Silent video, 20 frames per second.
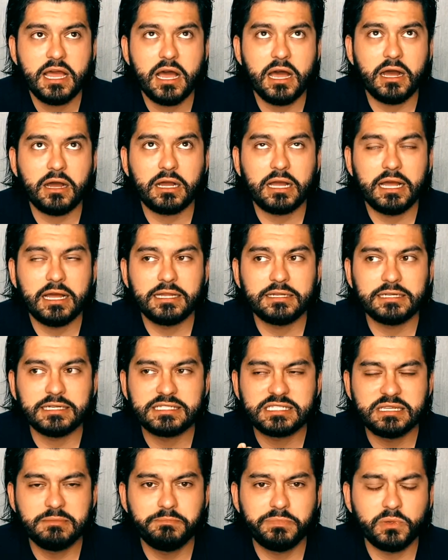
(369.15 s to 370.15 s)
A
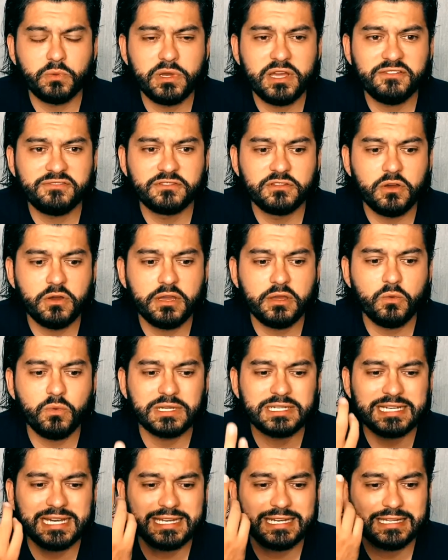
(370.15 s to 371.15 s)
simple way of knowing
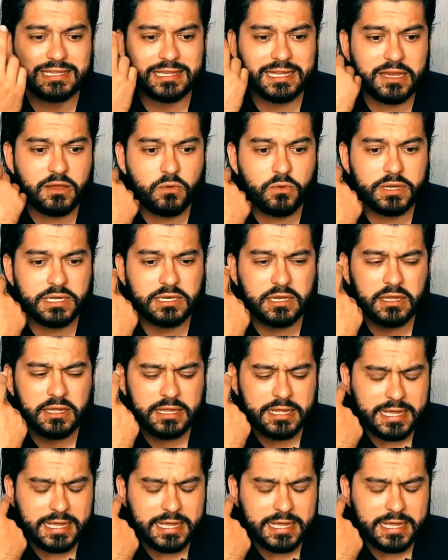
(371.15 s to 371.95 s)
what kind of liquid